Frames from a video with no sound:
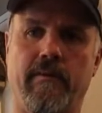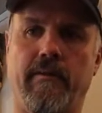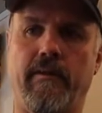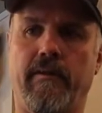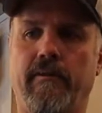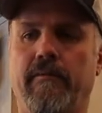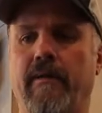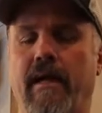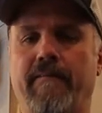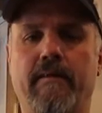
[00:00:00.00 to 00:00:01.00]
your
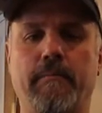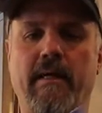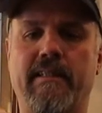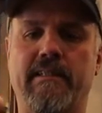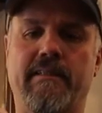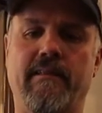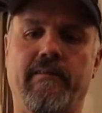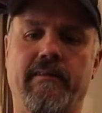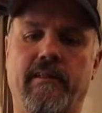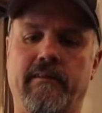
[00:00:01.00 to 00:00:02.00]
1/2-inch PEX
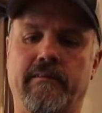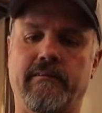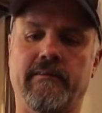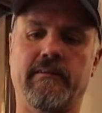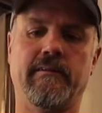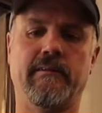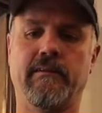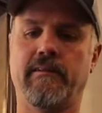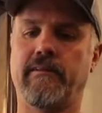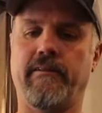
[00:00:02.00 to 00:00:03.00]
to
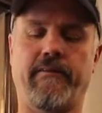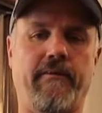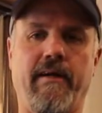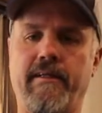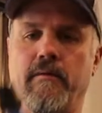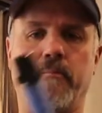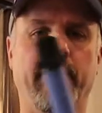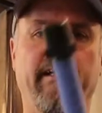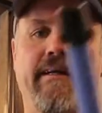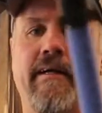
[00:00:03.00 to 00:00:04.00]
your thread, you can put
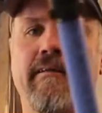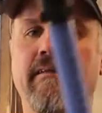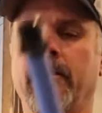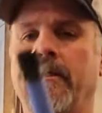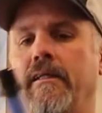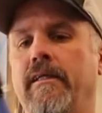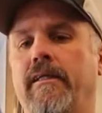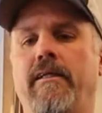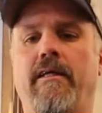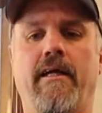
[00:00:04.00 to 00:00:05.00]
it in there,
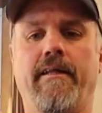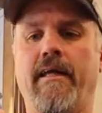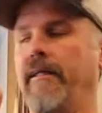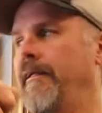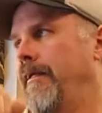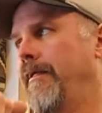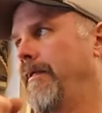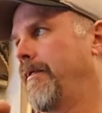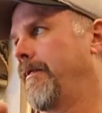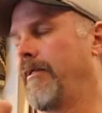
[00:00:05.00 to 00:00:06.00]
and then
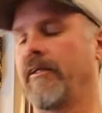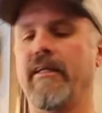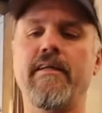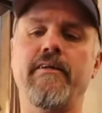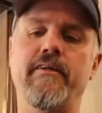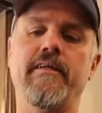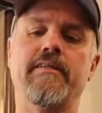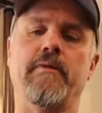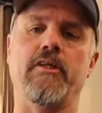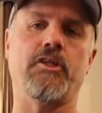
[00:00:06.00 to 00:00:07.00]
you can either do this
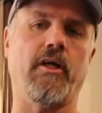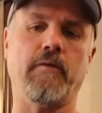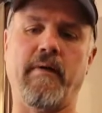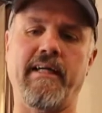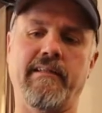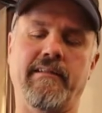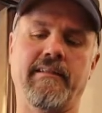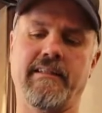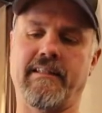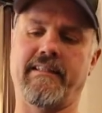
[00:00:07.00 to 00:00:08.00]
with a shark bite,
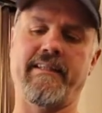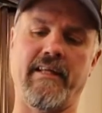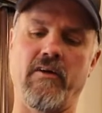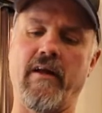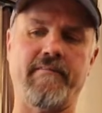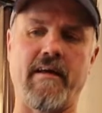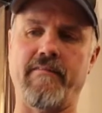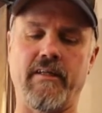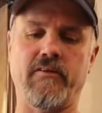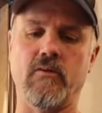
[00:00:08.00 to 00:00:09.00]
then you don't have to have
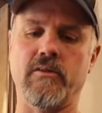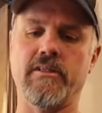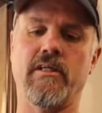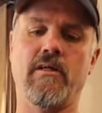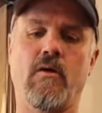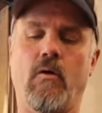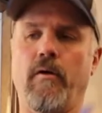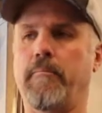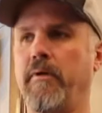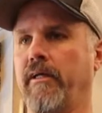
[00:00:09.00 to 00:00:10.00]
any tools, or
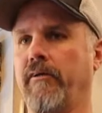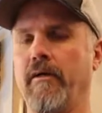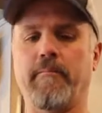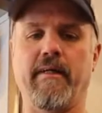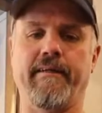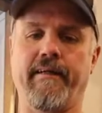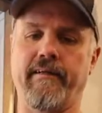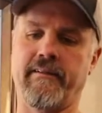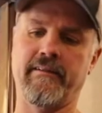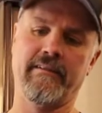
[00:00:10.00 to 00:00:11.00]
you put a crimp on there
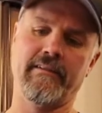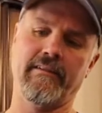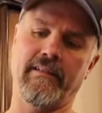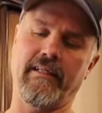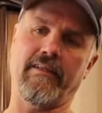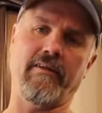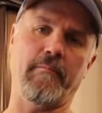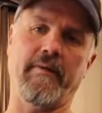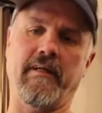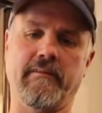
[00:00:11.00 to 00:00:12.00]
and
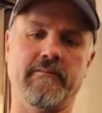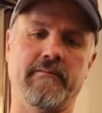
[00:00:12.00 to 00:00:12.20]
crimp it on.